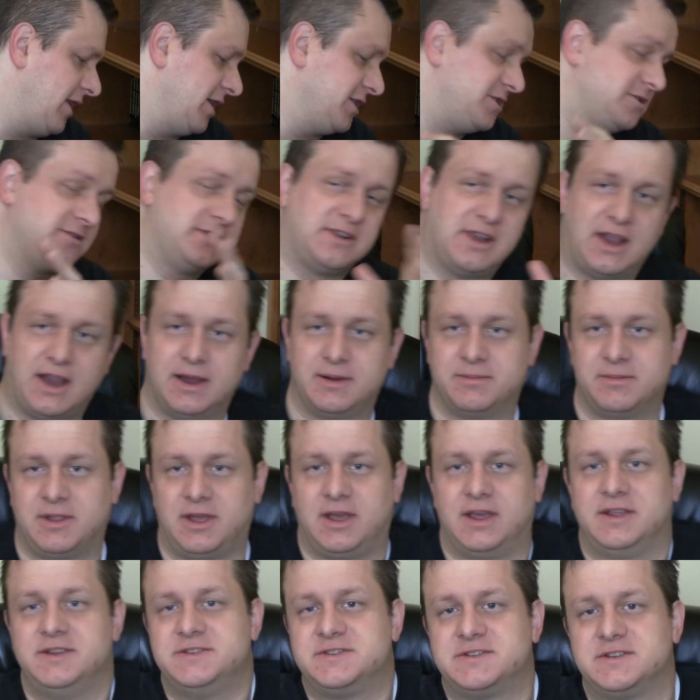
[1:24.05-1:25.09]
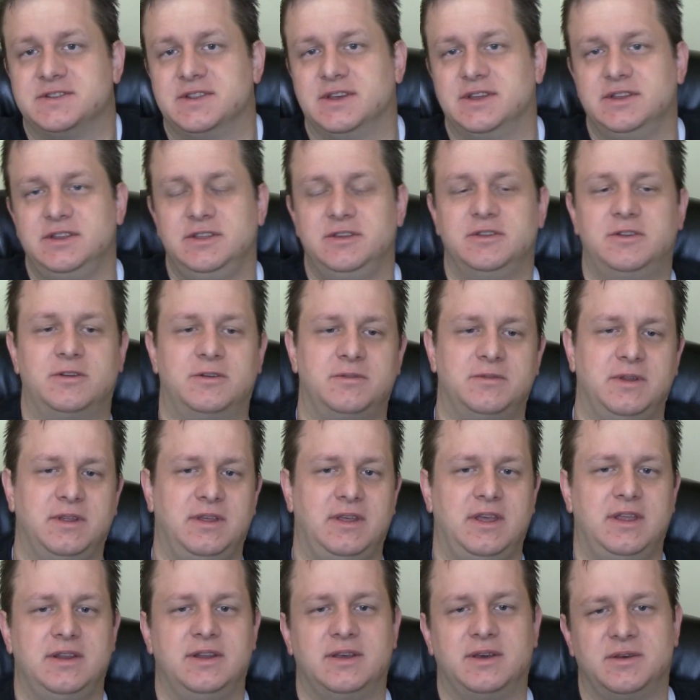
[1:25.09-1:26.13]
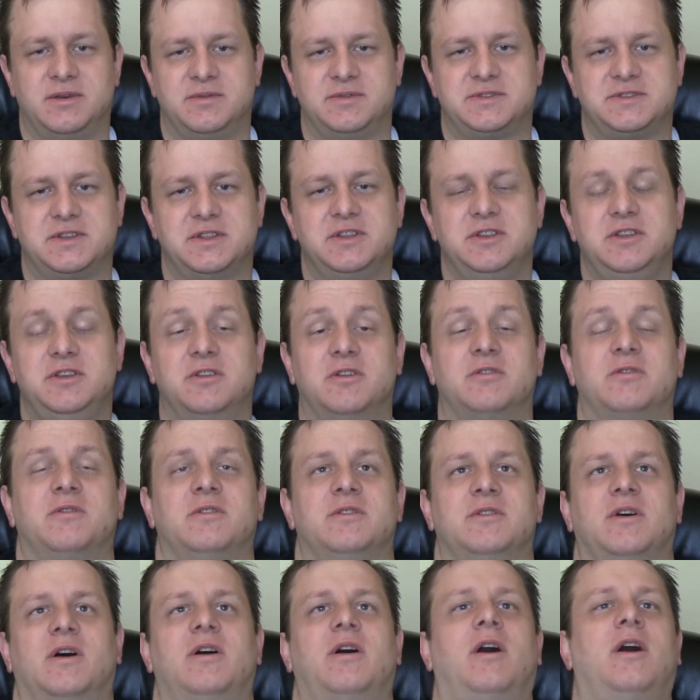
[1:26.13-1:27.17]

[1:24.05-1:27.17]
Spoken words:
at your timeline so that you don't